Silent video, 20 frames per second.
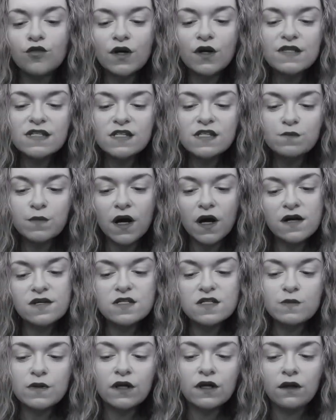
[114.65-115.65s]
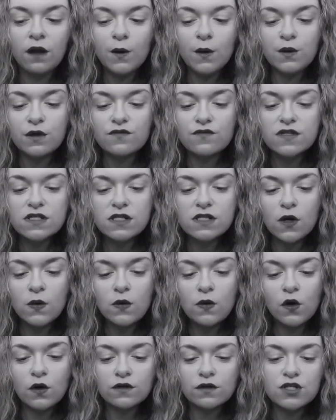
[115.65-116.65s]
Frances Bird has been a loner for so
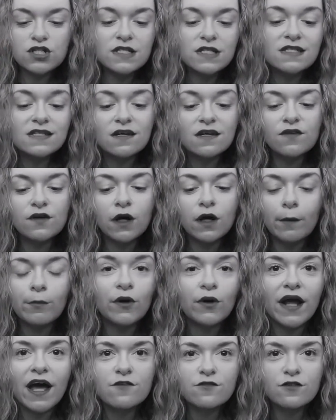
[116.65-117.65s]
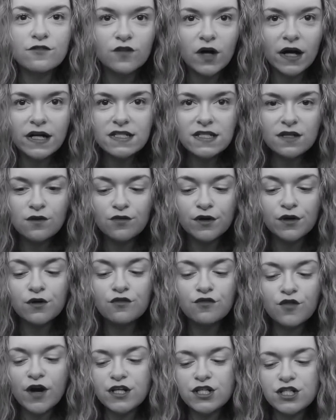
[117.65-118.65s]
long that she's given up on ever finding real
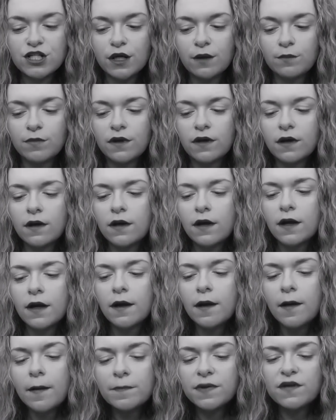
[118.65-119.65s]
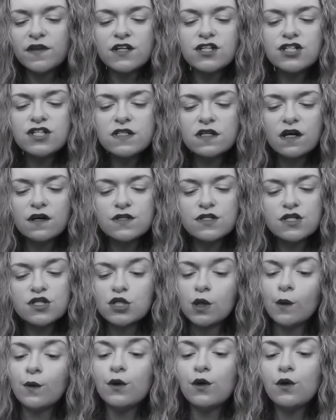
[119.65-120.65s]
friendship. But then she's asked to
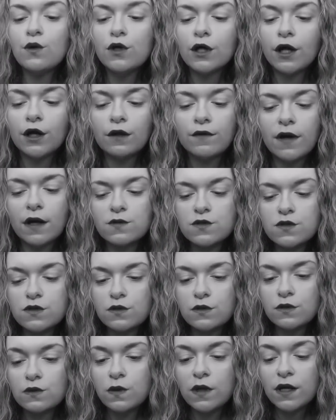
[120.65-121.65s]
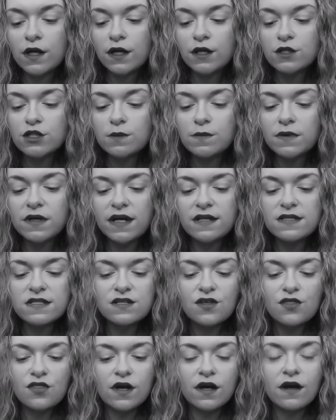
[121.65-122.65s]
show a new girl around school, and she begins
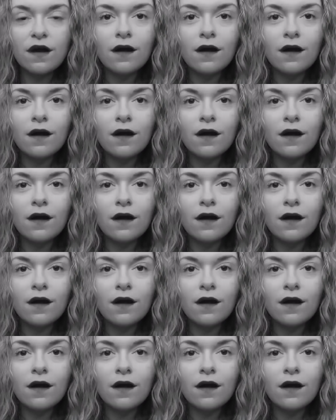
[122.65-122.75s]
to think